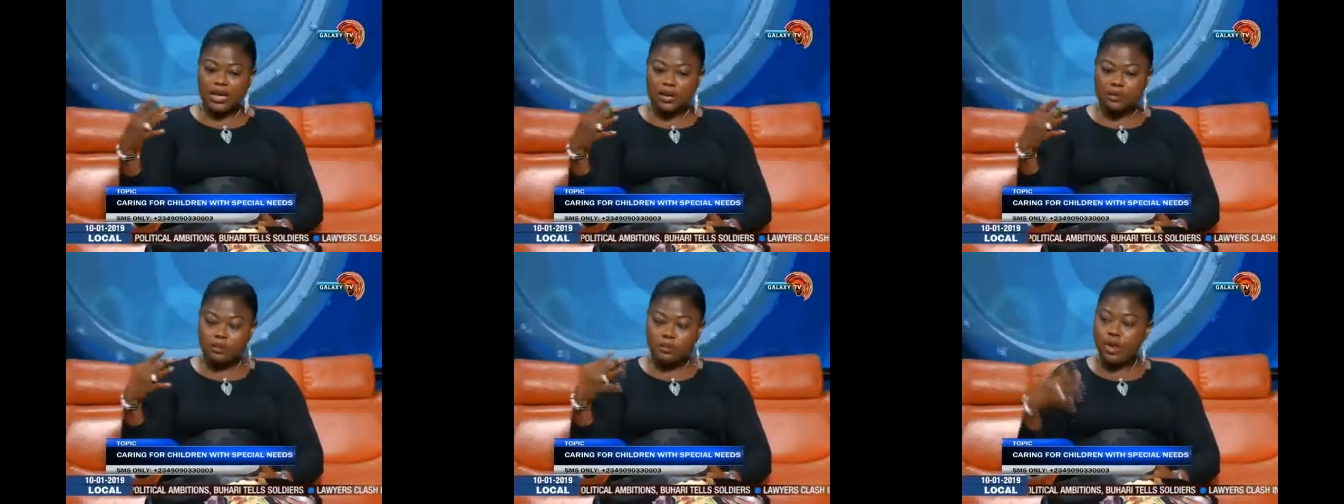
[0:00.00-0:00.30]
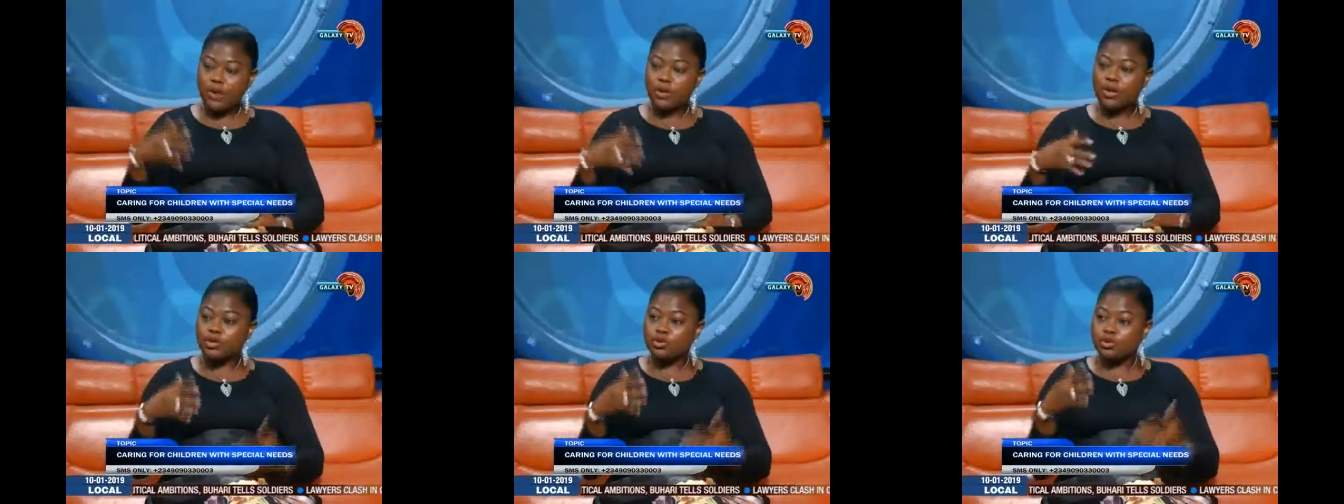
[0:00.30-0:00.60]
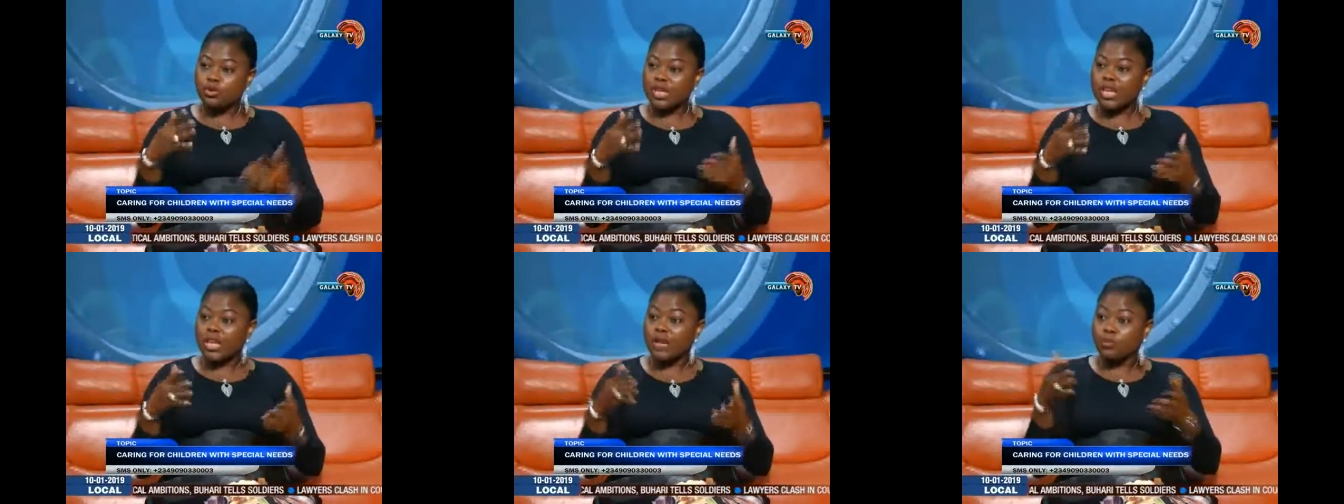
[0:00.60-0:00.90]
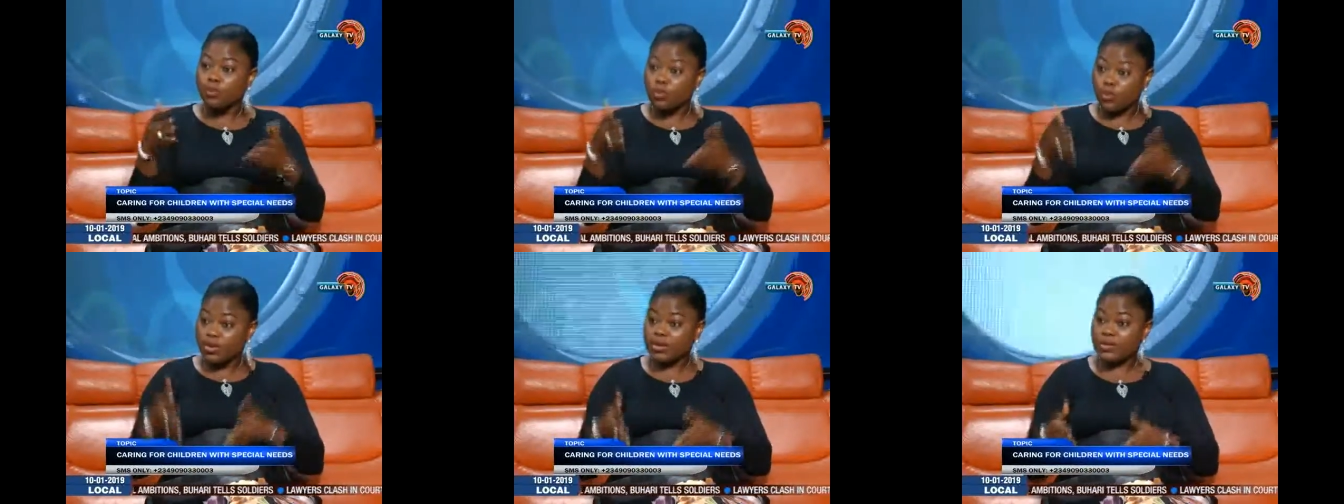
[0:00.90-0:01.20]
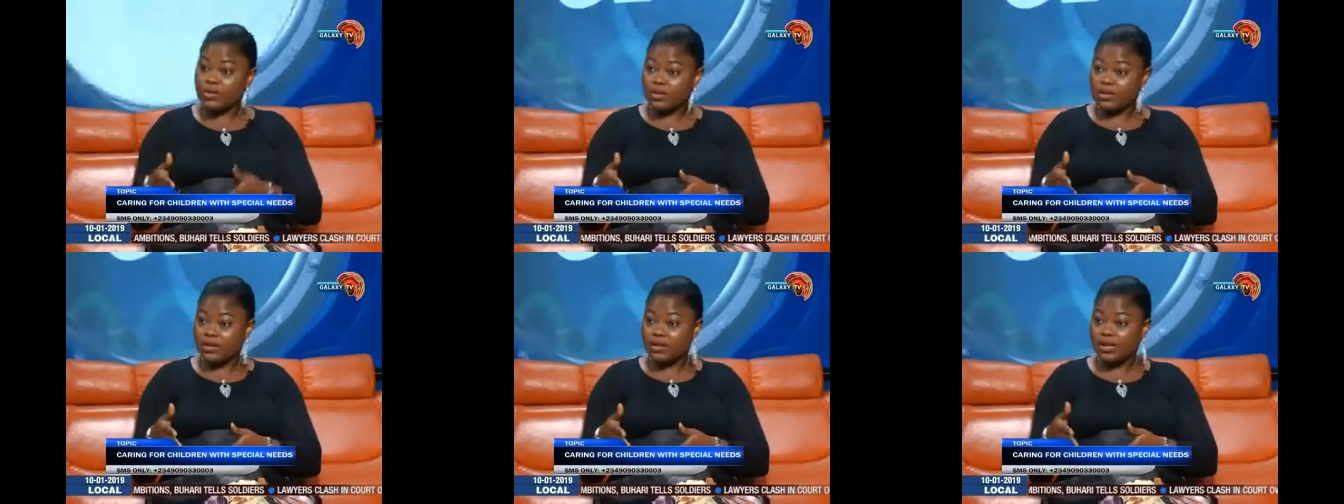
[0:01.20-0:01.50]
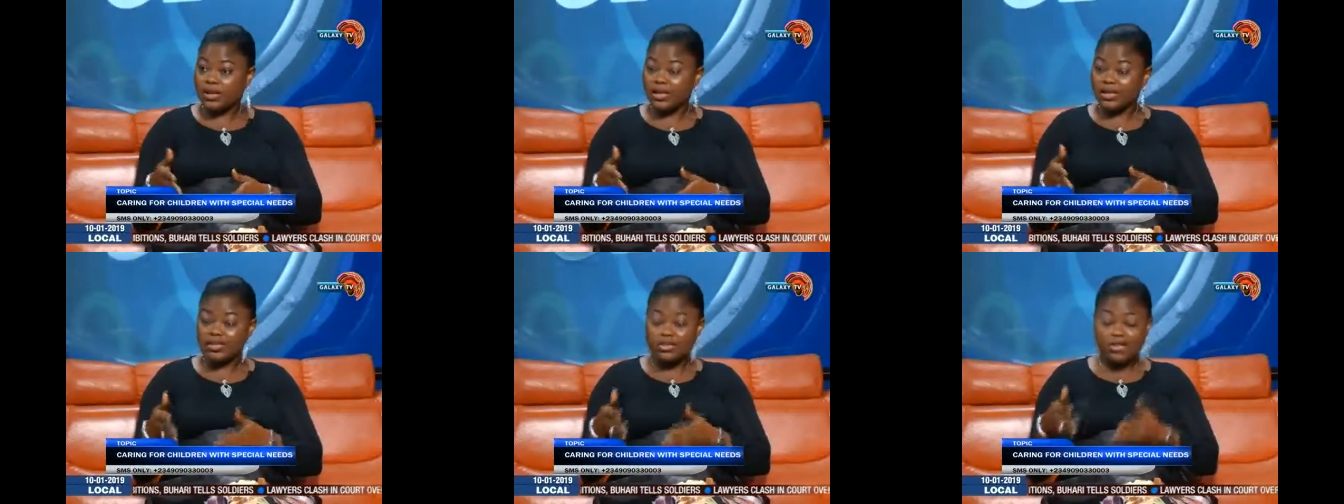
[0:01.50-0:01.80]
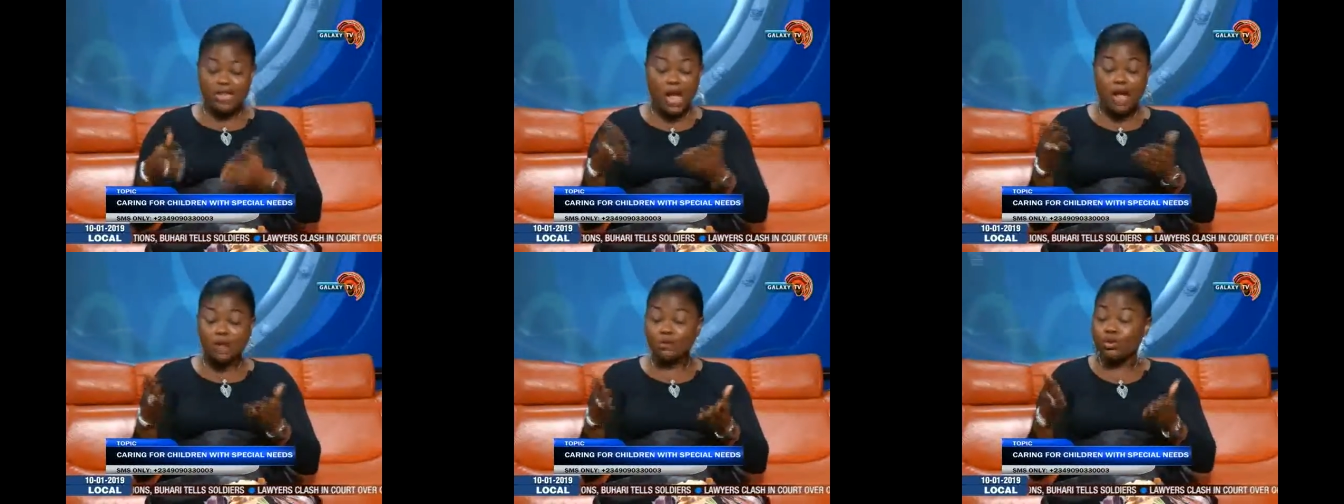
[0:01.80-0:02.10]
parent who came with her
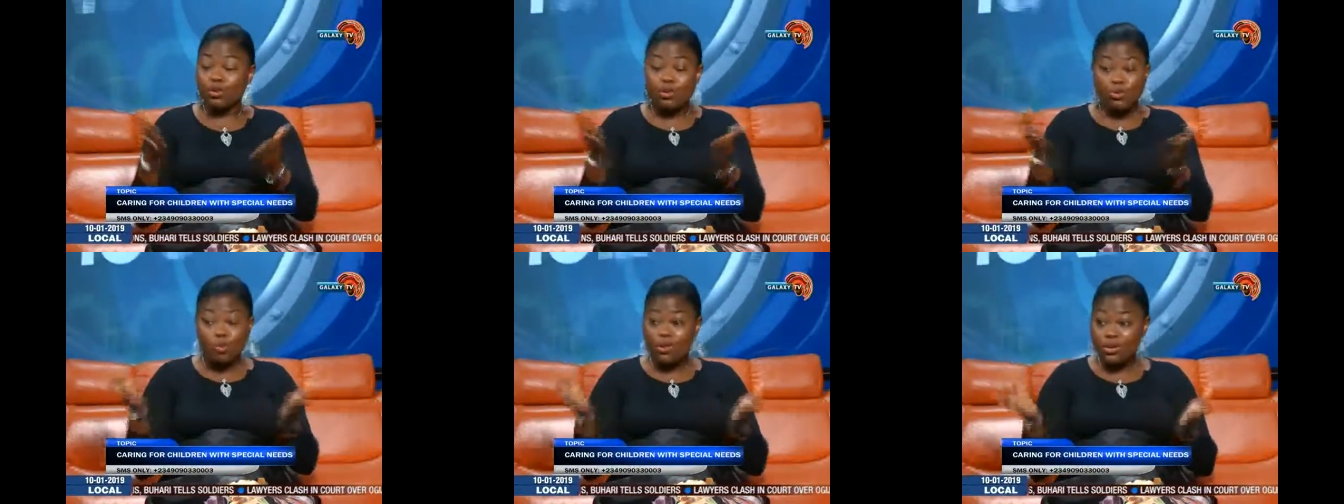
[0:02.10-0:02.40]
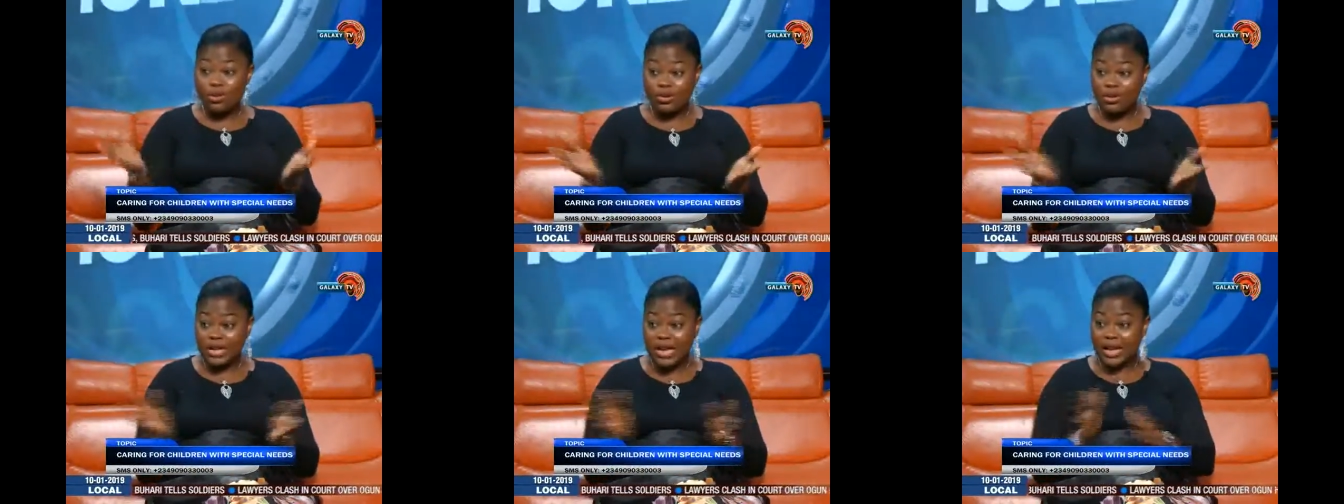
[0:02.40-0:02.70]
child or ward.